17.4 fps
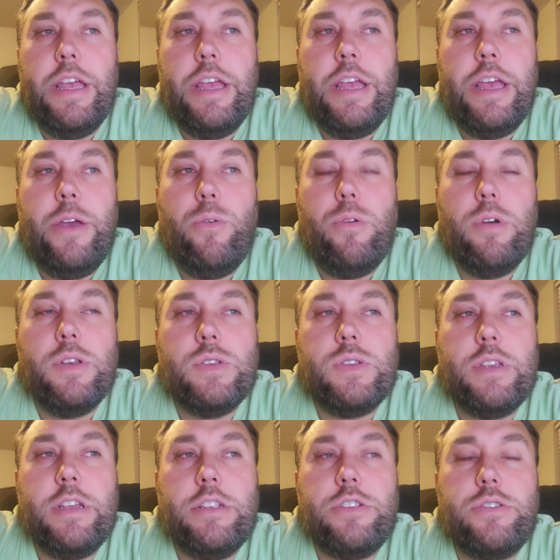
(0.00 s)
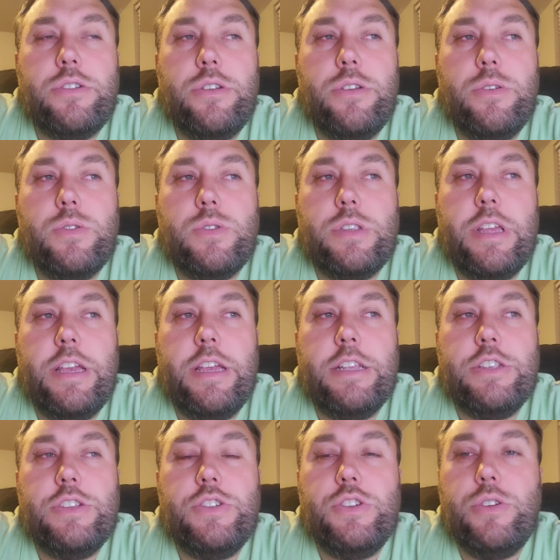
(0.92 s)
It was introduced
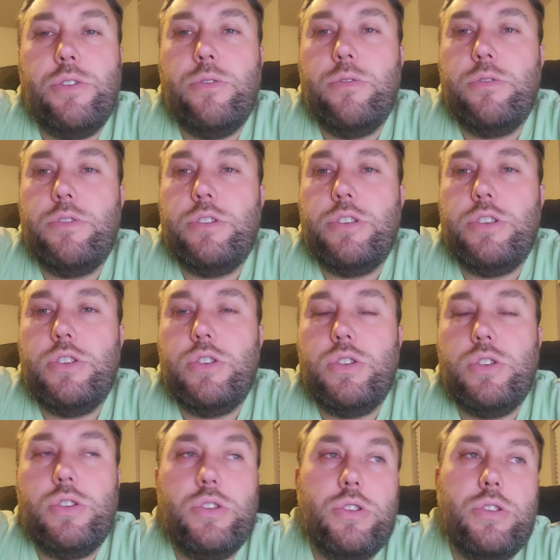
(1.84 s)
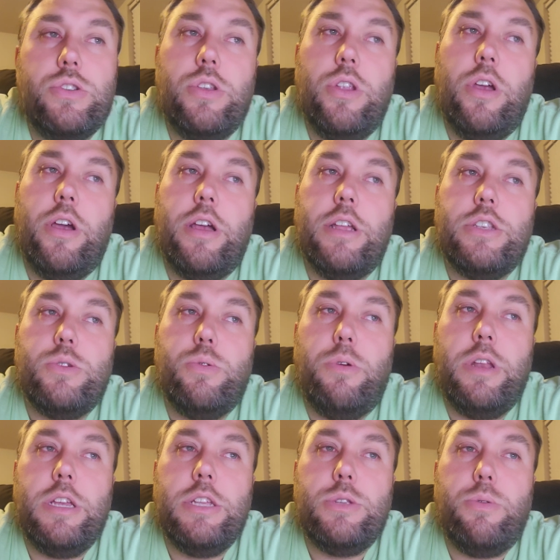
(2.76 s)
in June
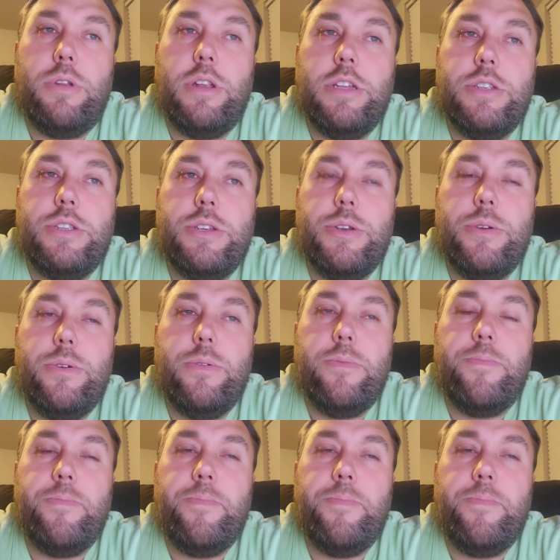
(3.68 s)
2022.